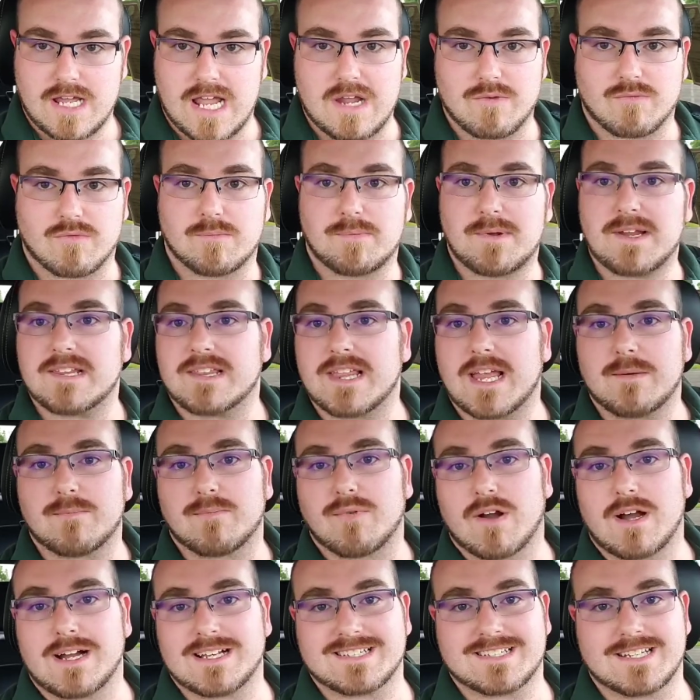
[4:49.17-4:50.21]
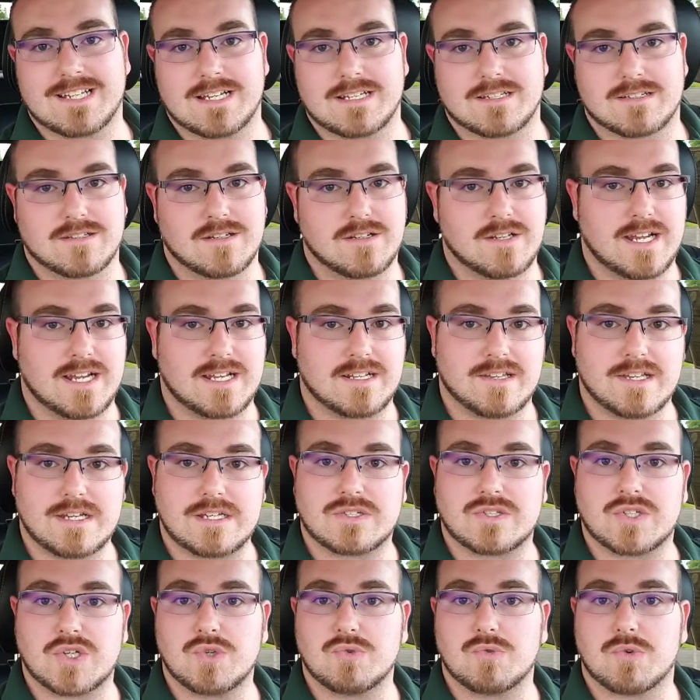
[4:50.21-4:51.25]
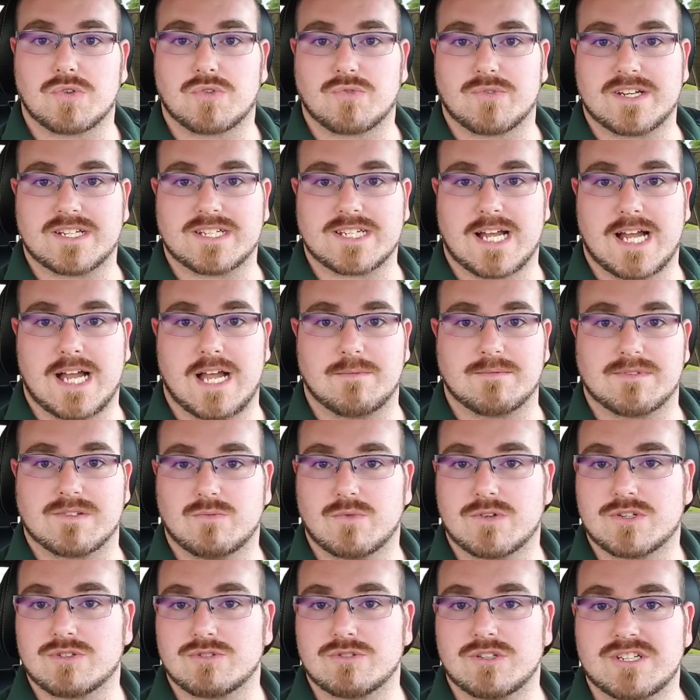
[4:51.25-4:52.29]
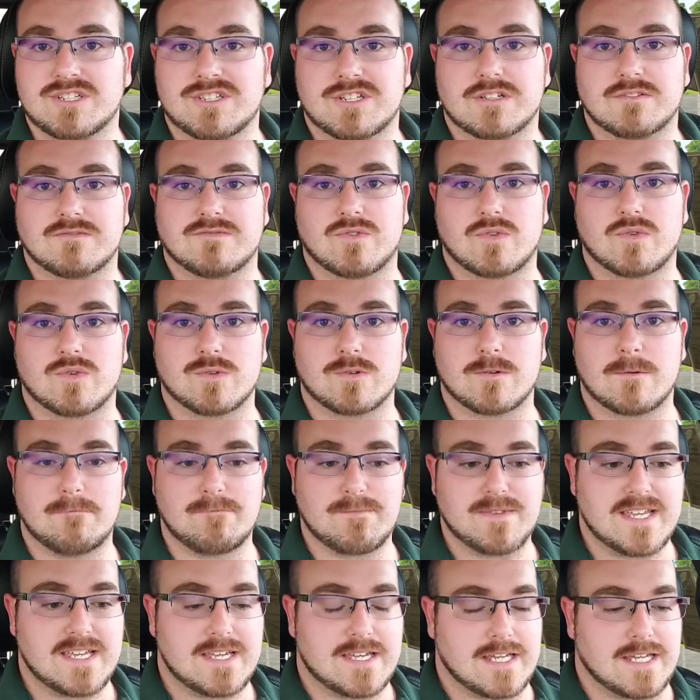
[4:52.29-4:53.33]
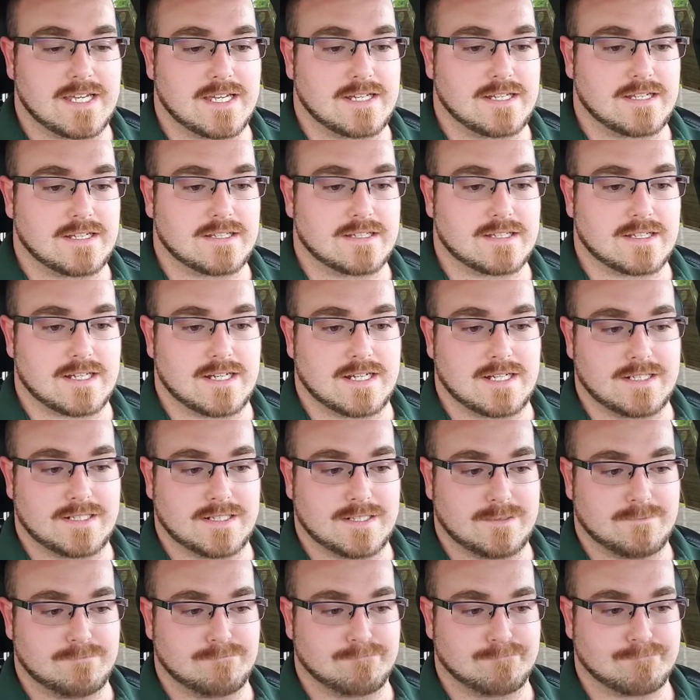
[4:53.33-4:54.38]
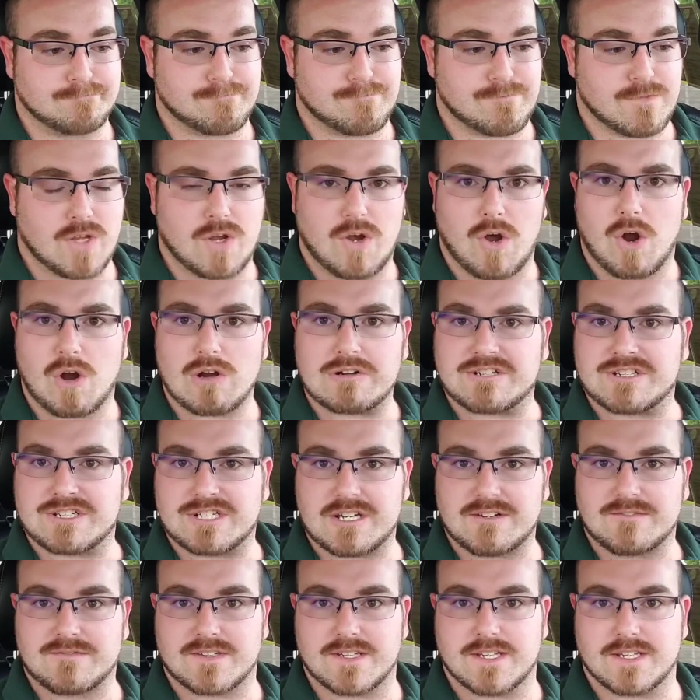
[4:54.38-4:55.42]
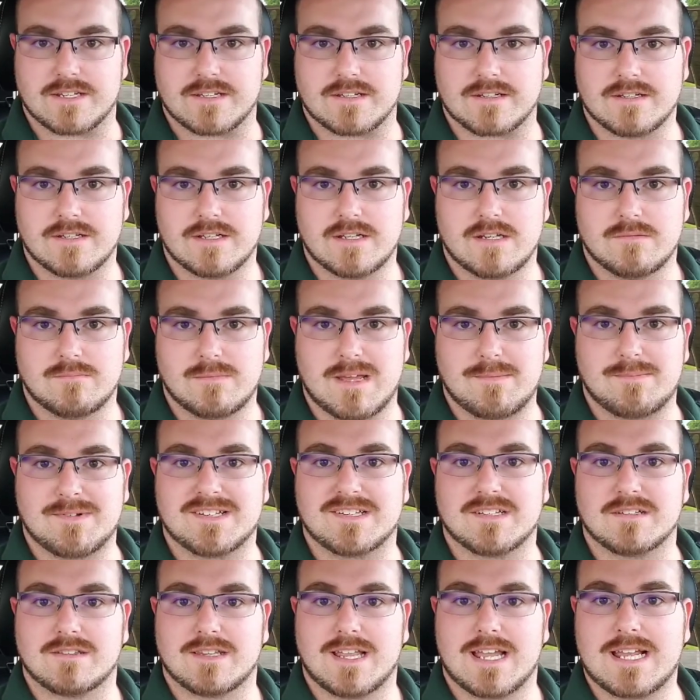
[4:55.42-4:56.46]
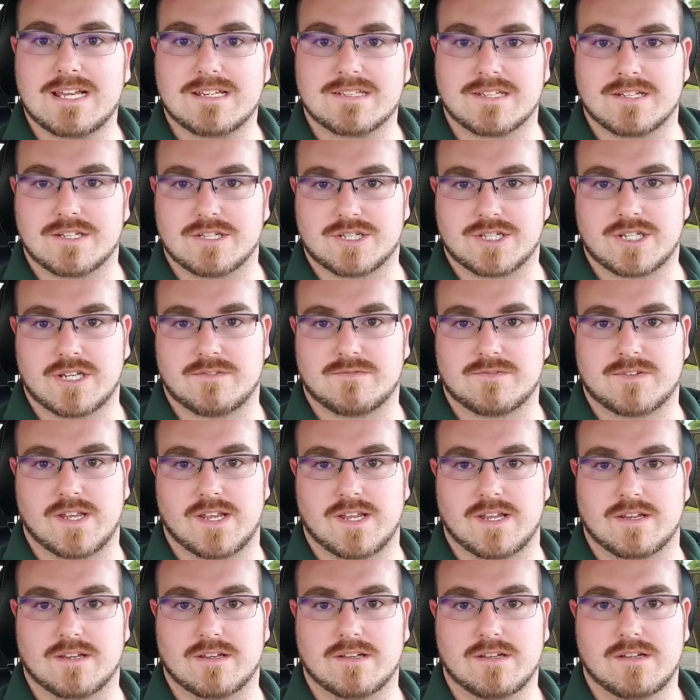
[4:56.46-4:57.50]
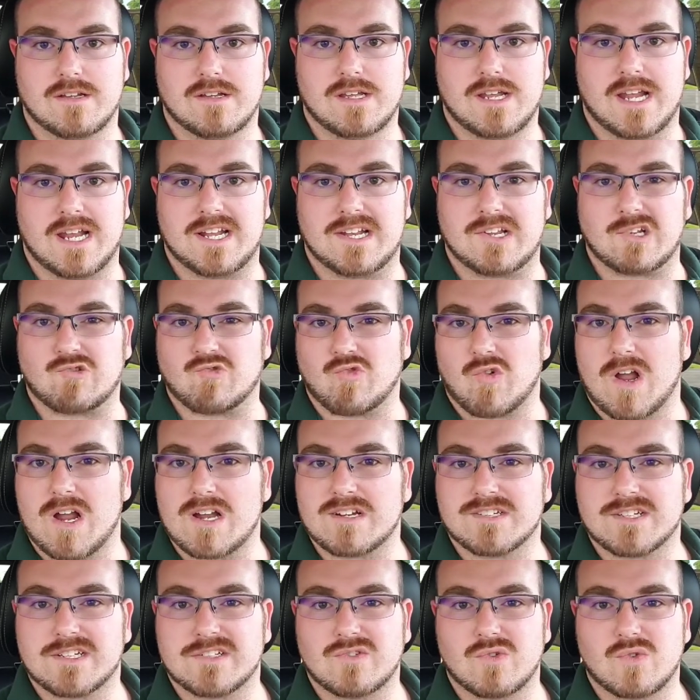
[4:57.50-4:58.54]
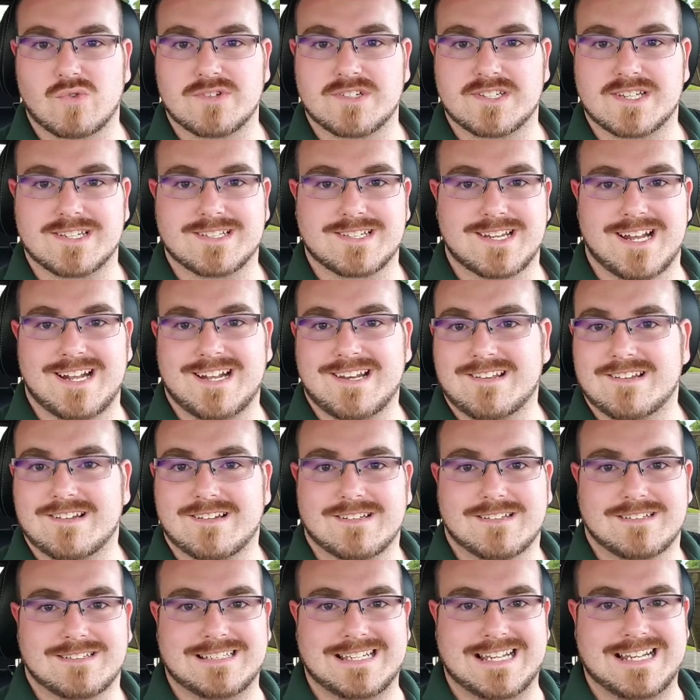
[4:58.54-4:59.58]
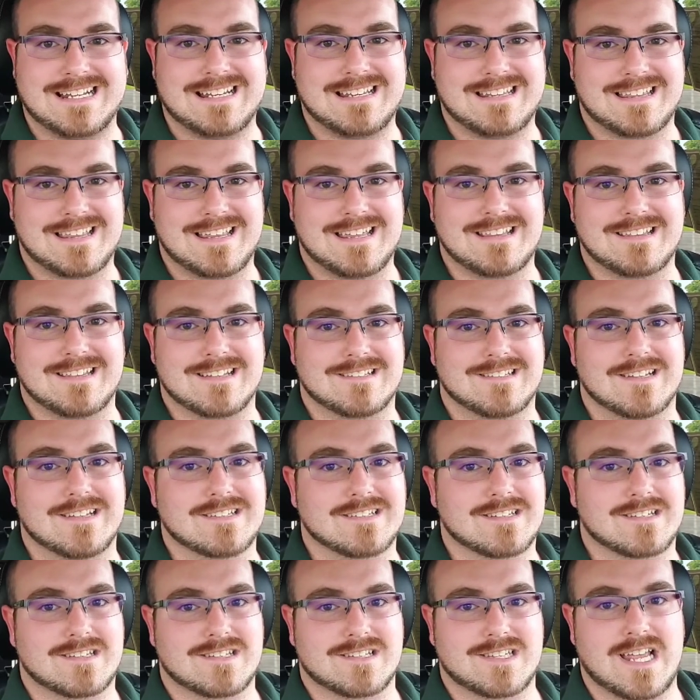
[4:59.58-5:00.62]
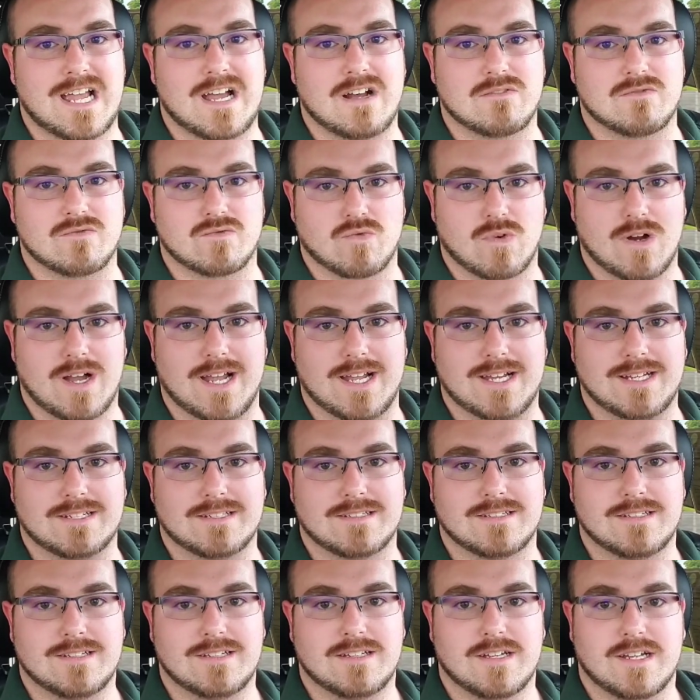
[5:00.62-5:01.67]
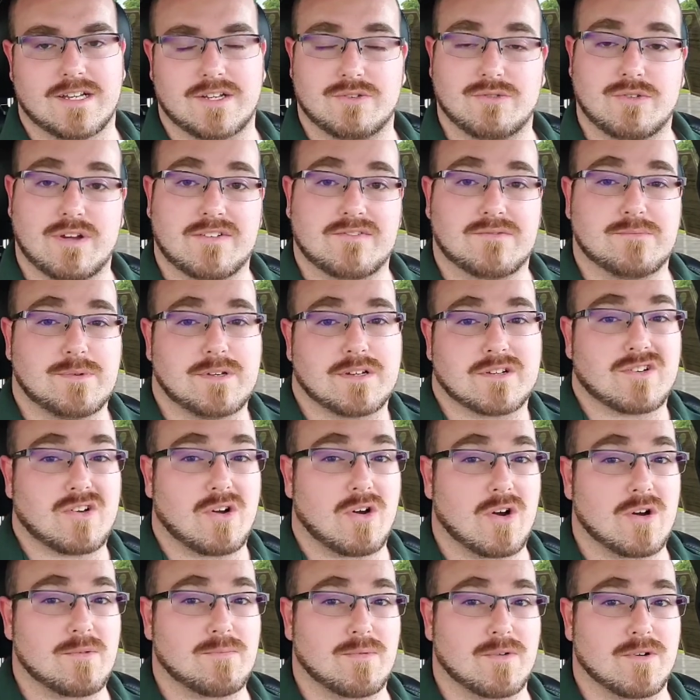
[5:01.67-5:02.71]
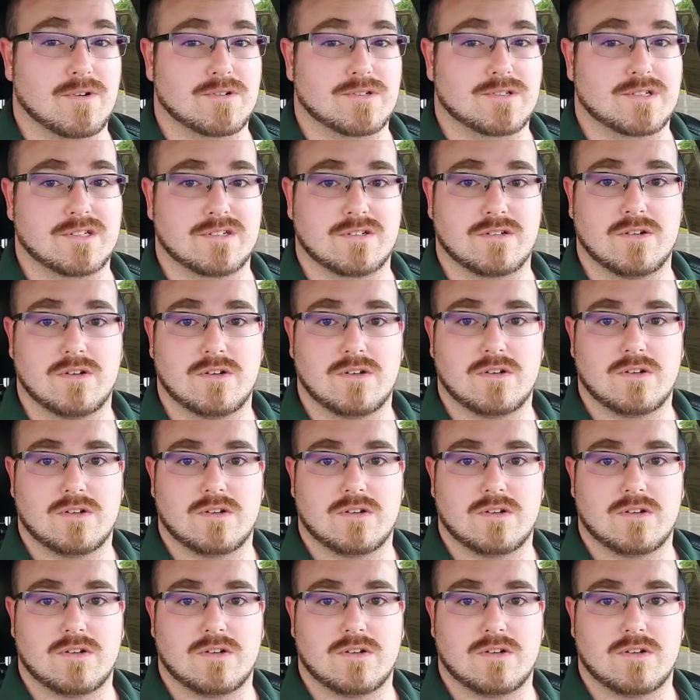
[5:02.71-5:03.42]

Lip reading: and repeat that process at least 2 or 3 times. And what you're listening for is hard shifting, maybe delays in shifting, any grinding noises, any anything that doesn't sound right. You don't have to be a car person